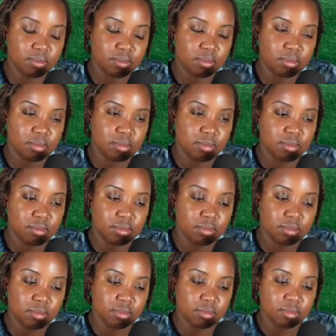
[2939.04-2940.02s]

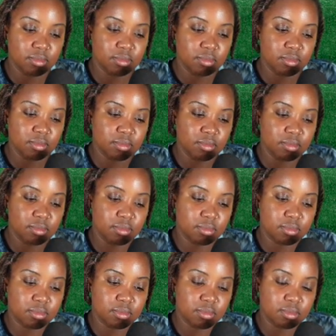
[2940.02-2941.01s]

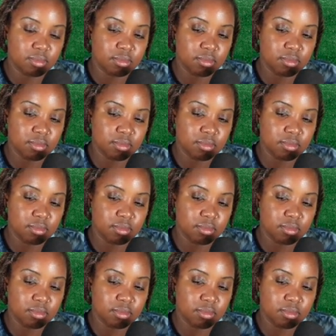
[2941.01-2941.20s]
Nothing is said.